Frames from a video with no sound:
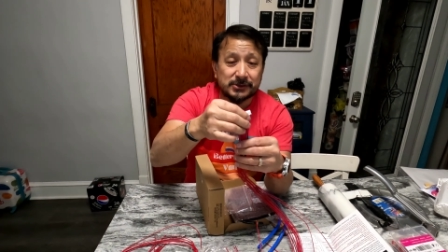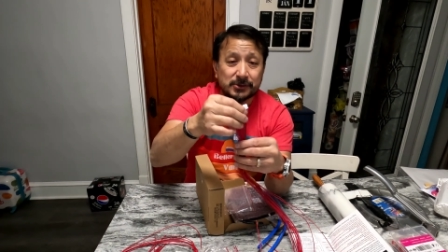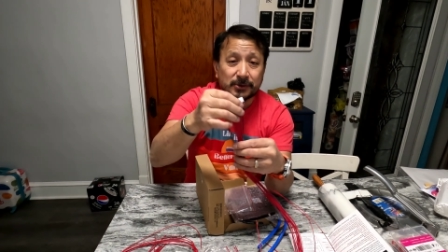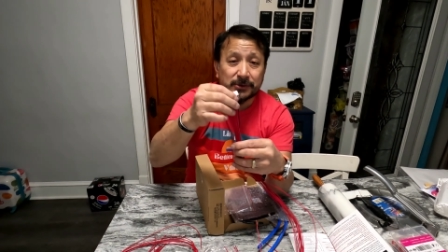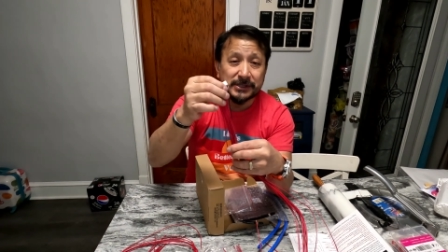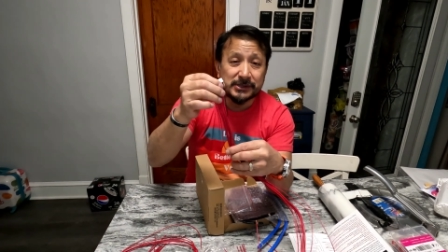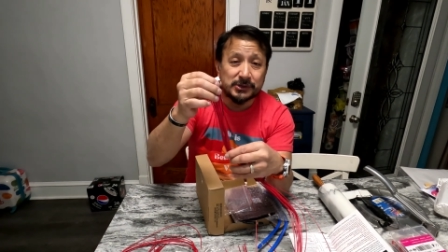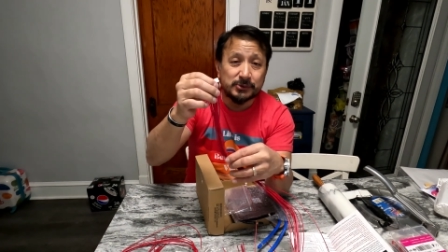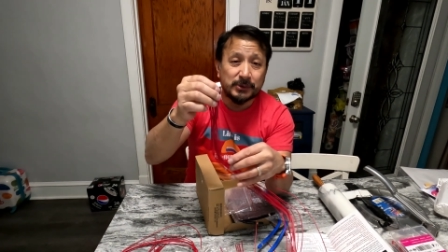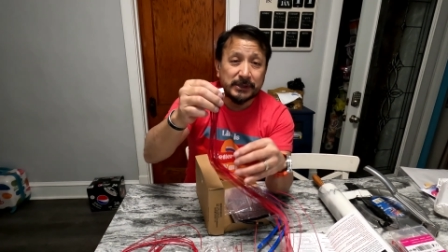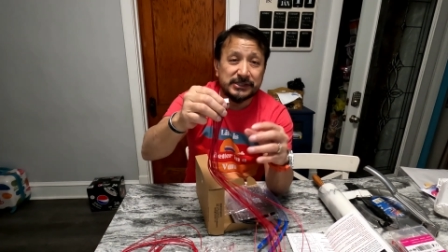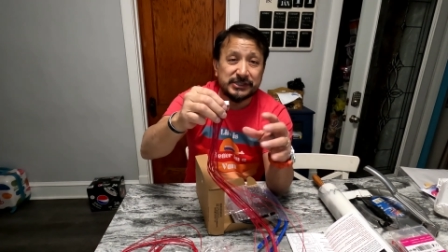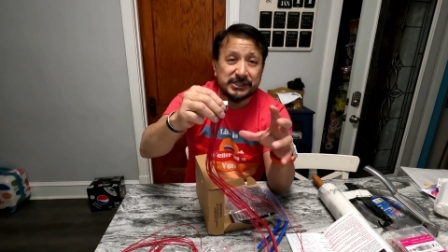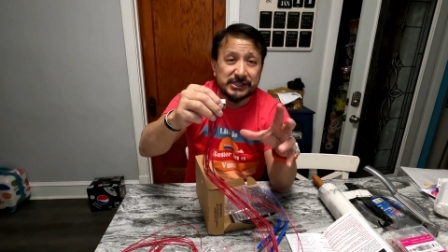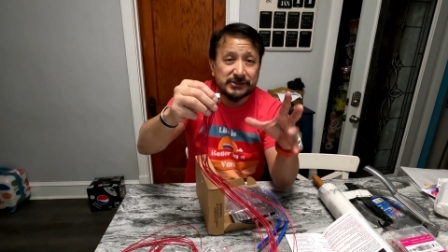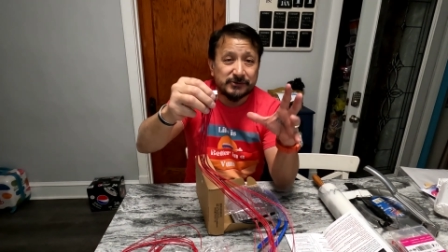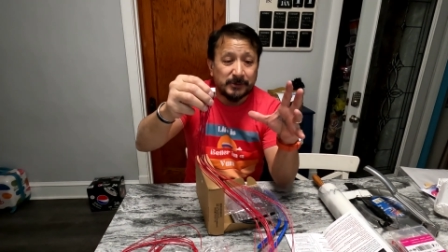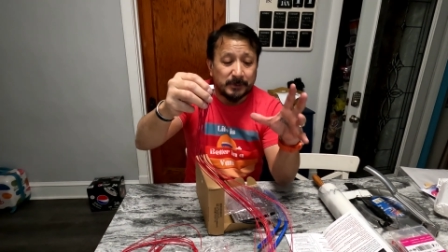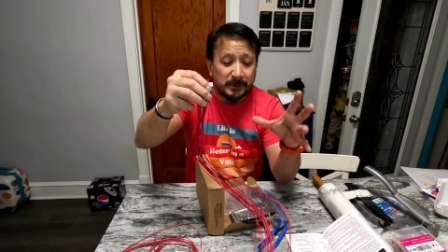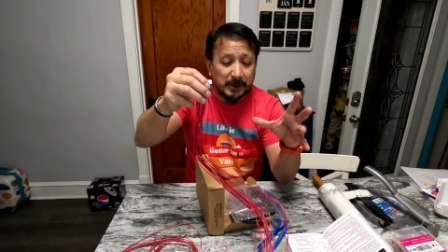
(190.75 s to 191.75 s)
So this way,
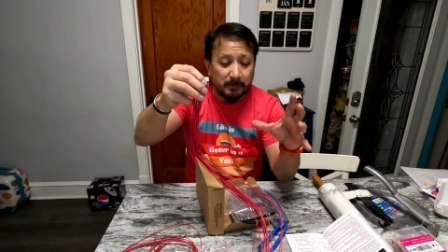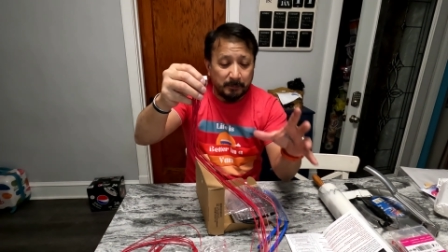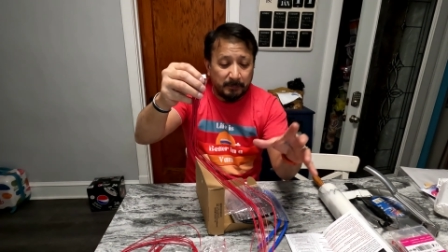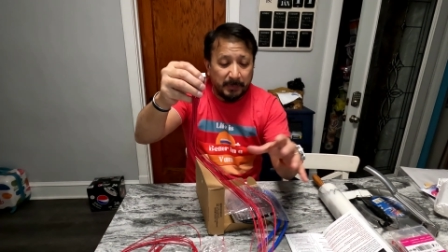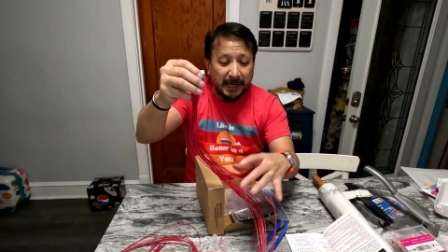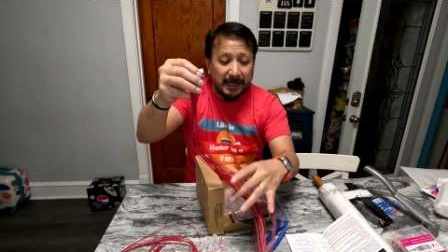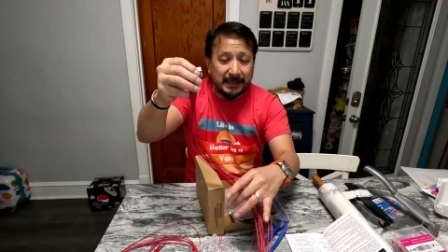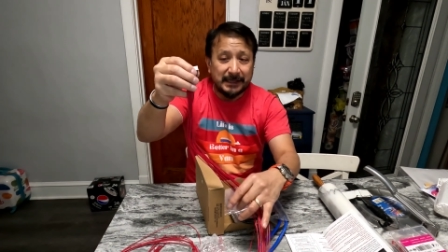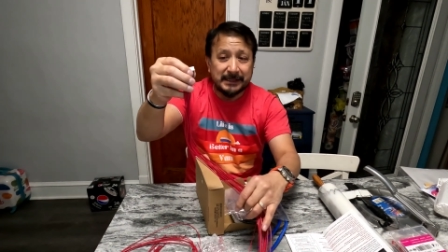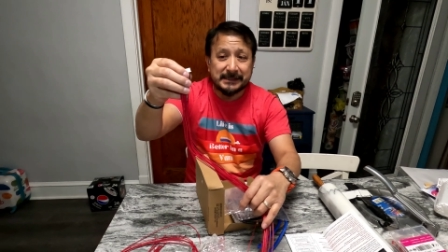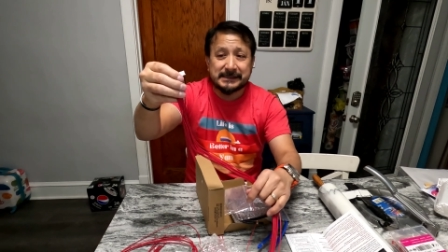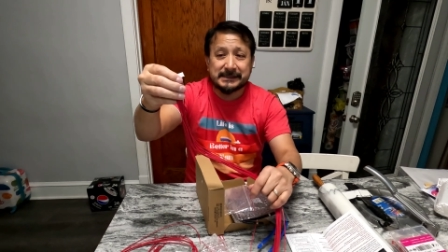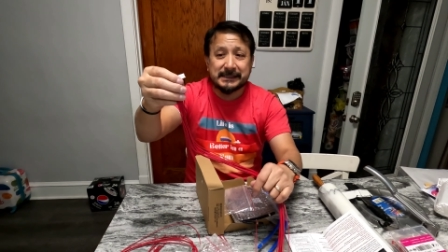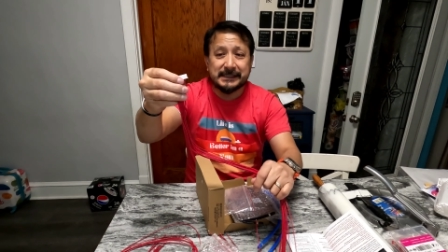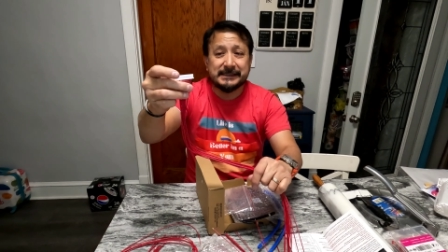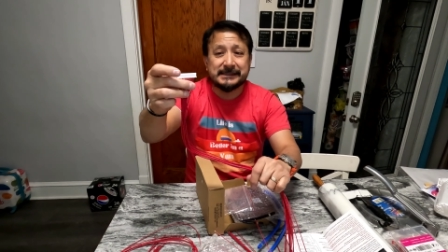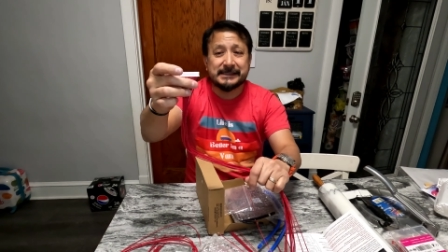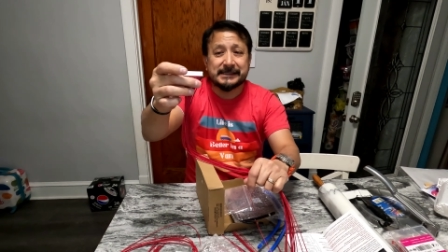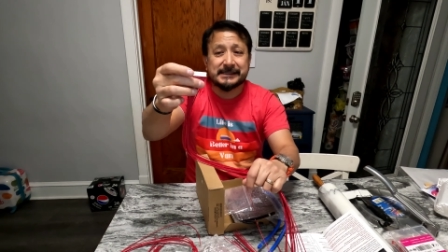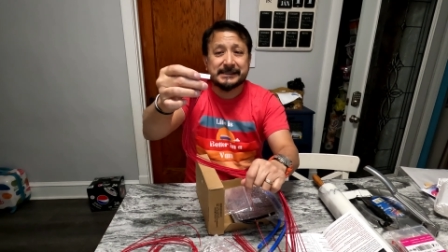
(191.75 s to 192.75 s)
just from the balance
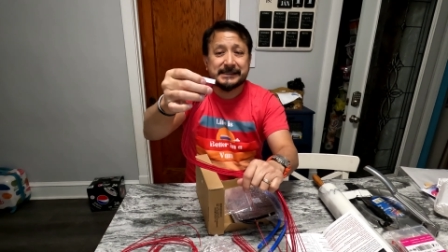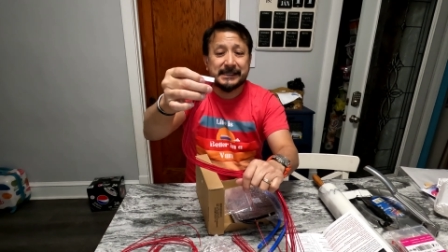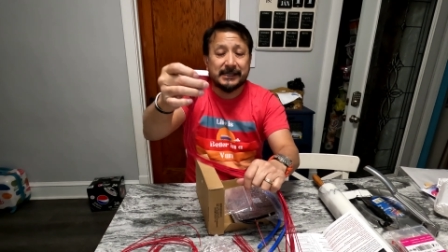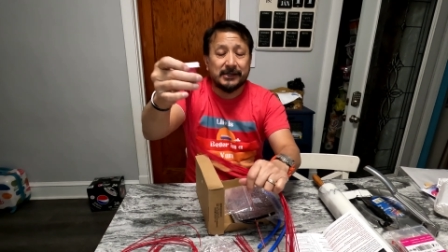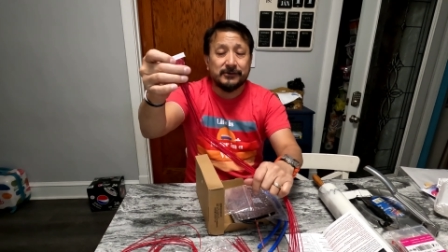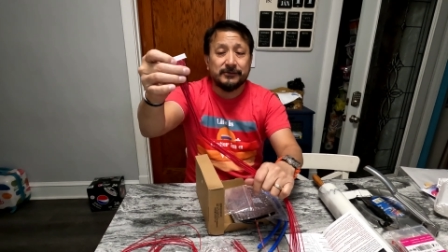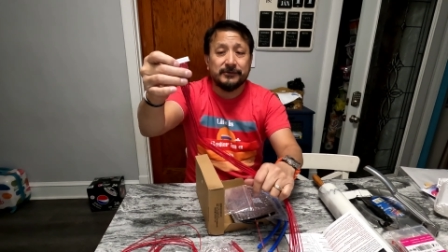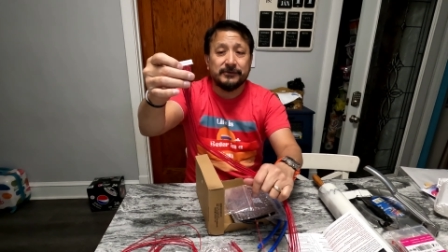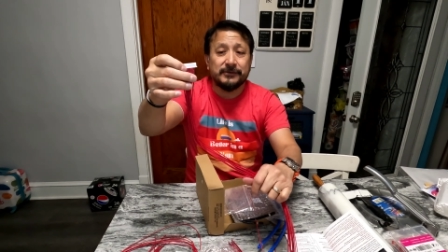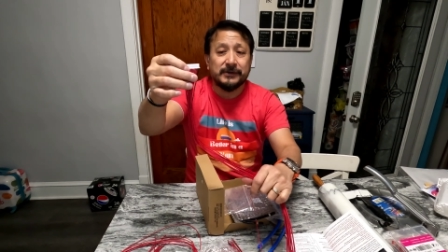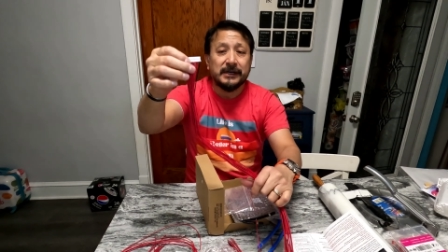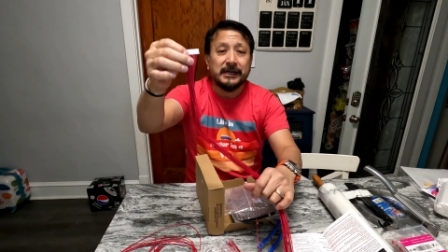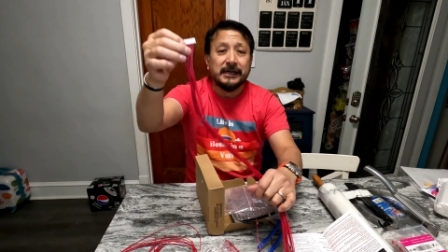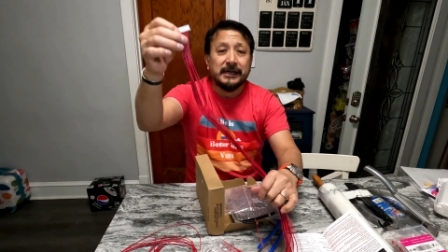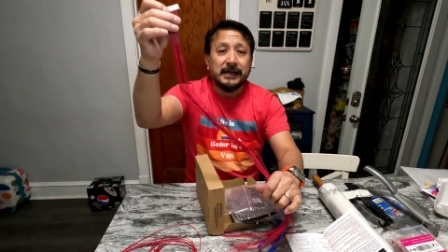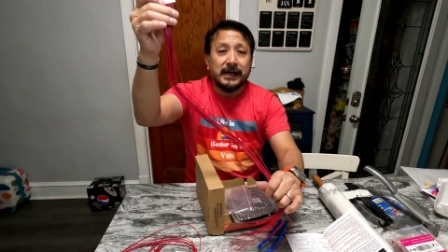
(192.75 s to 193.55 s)
leads itself,